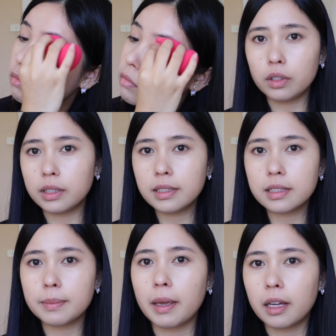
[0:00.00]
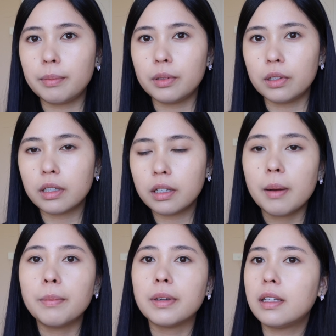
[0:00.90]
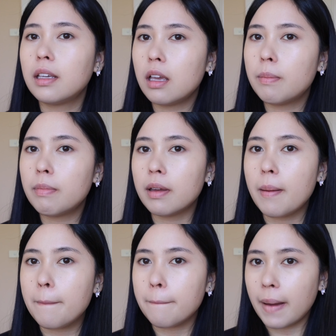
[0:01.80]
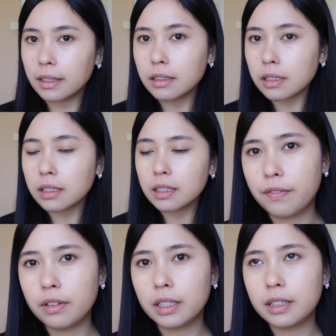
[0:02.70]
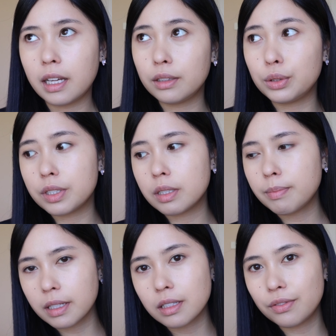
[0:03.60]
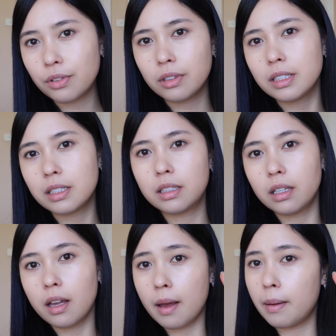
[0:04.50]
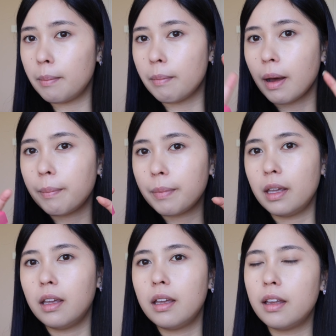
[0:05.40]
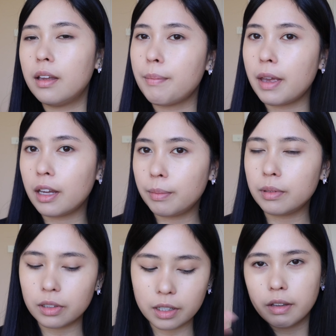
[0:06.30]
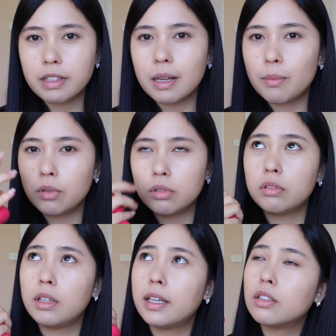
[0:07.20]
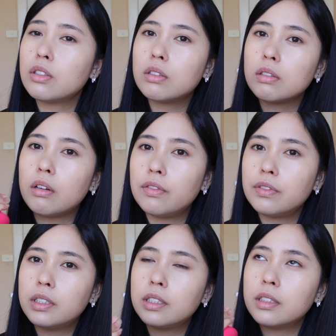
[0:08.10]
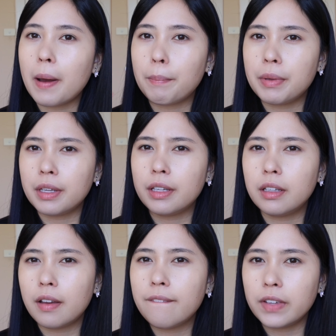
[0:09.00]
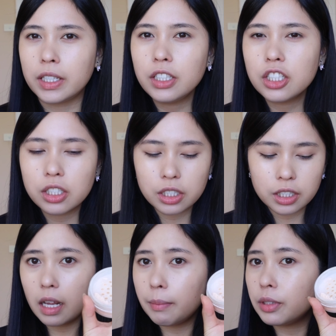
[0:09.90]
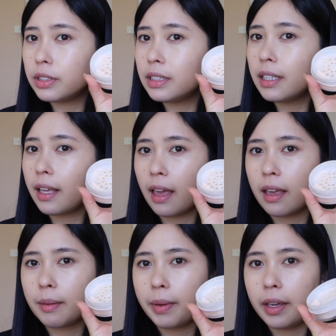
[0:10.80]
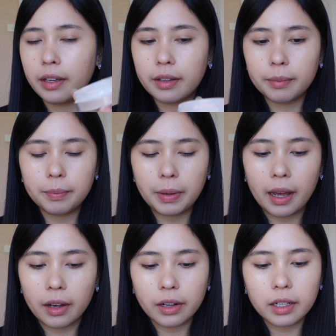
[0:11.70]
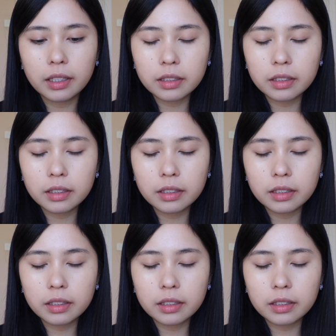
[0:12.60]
For this makeup look, I'm gonna keep it matte. I feel like that looks best for this puppy makeup look. Gives that more like soft puppy finish. I'm using the CANMAKE powder.